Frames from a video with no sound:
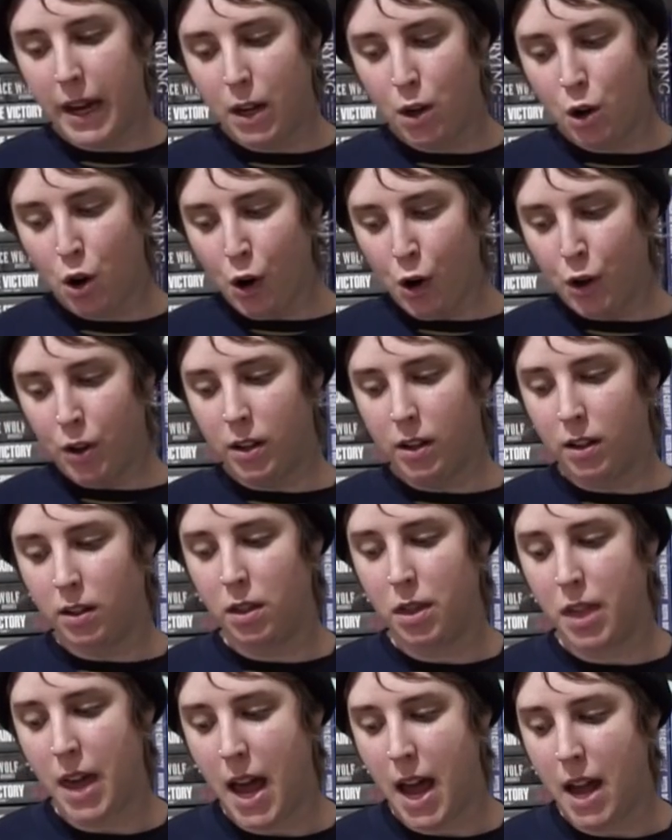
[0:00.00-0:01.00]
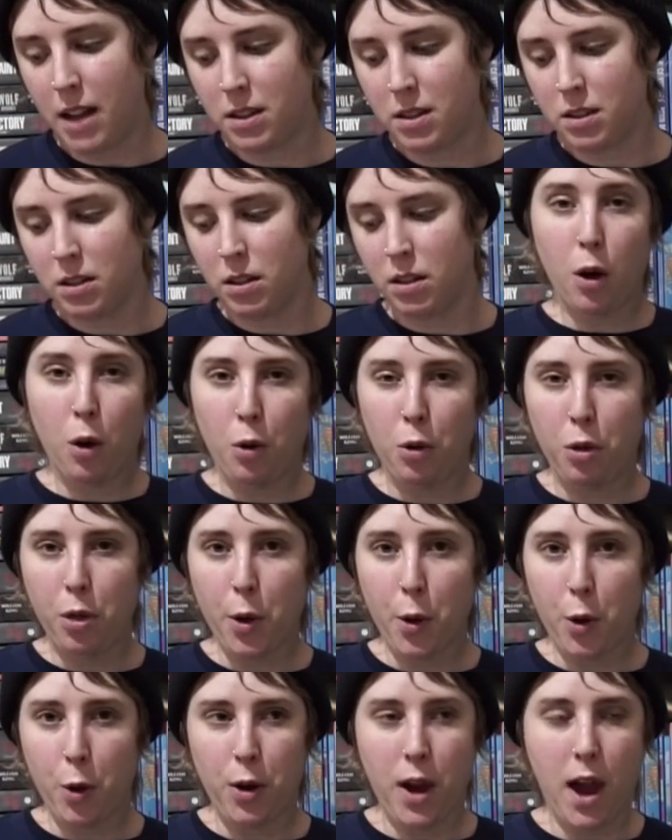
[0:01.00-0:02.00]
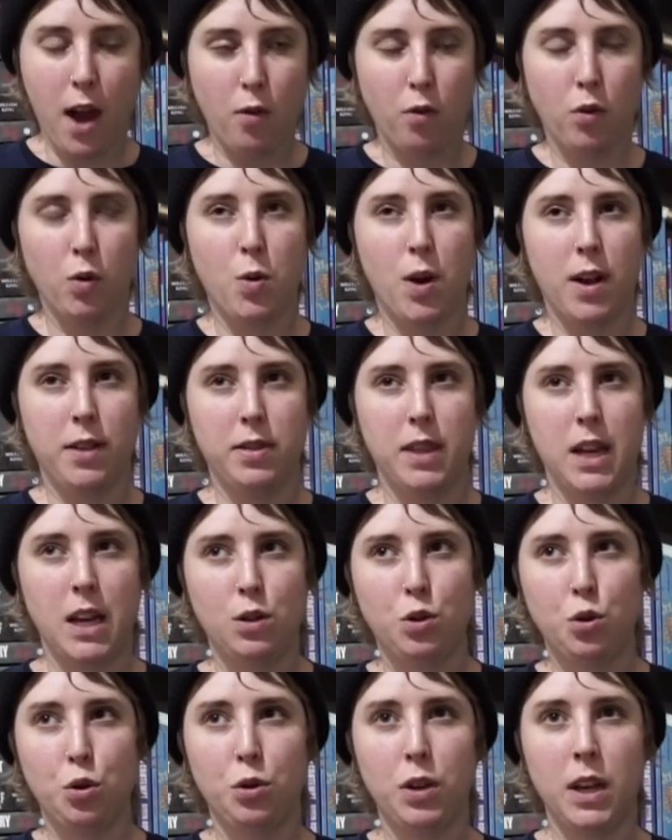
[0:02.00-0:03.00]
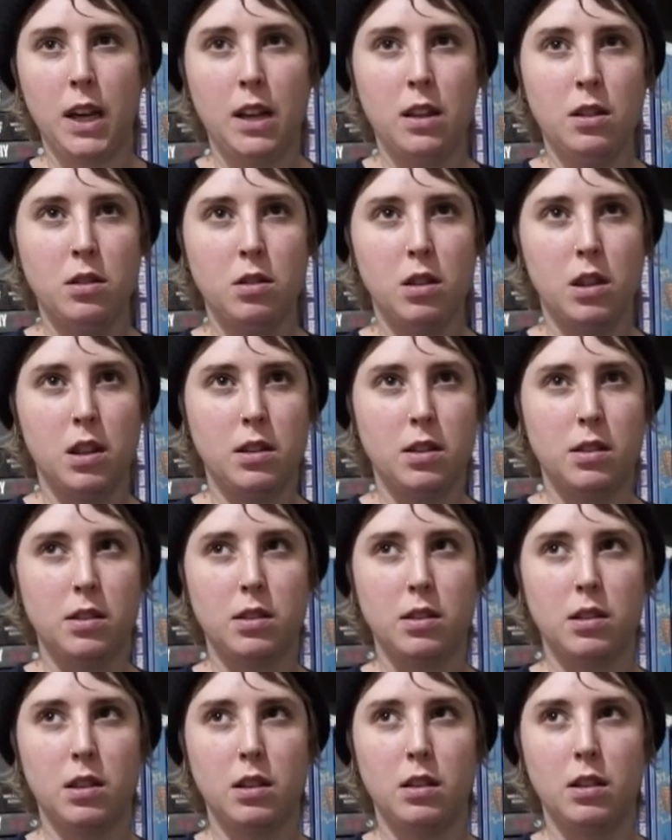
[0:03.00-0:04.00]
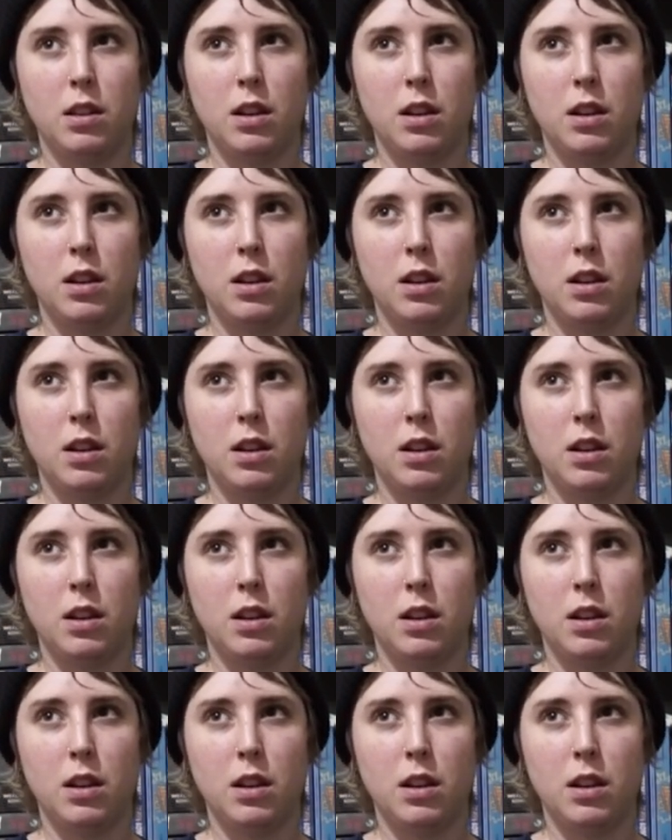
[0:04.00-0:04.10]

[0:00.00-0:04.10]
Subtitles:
They noted that although everyone they took into this